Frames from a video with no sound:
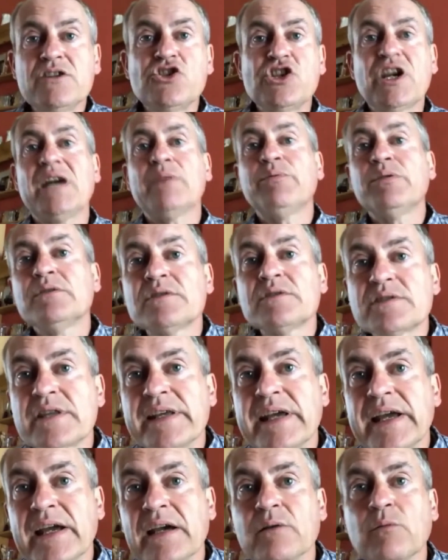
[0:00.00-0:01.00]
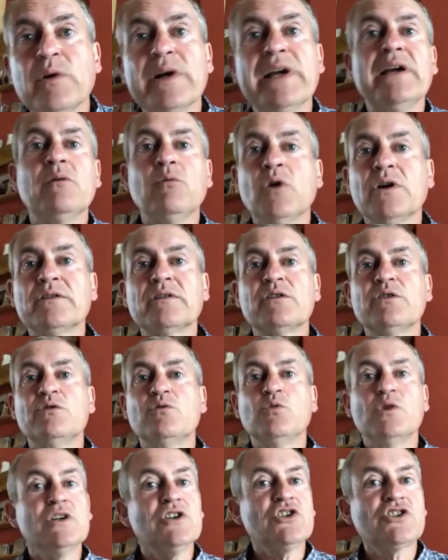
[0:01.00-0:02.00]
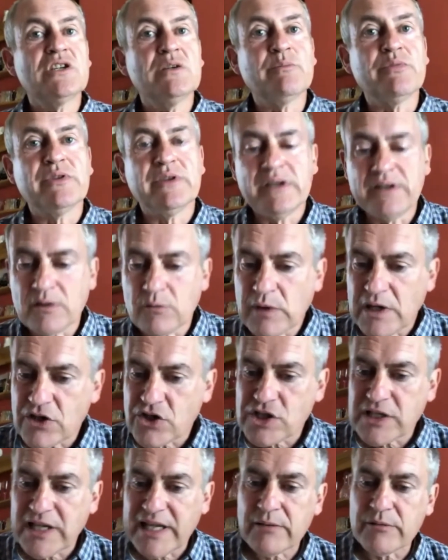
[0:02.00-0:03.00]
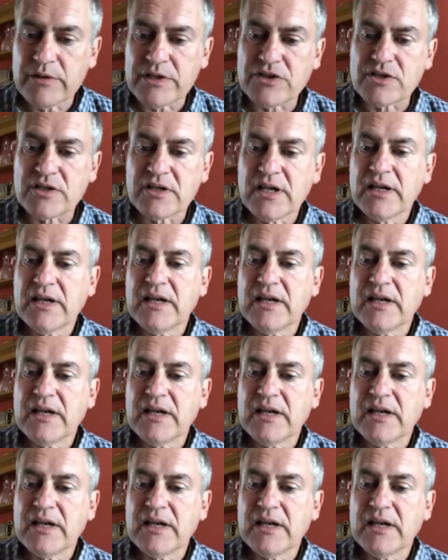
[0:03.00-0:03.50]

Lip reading: chapels there where one could worship in the Welsh language.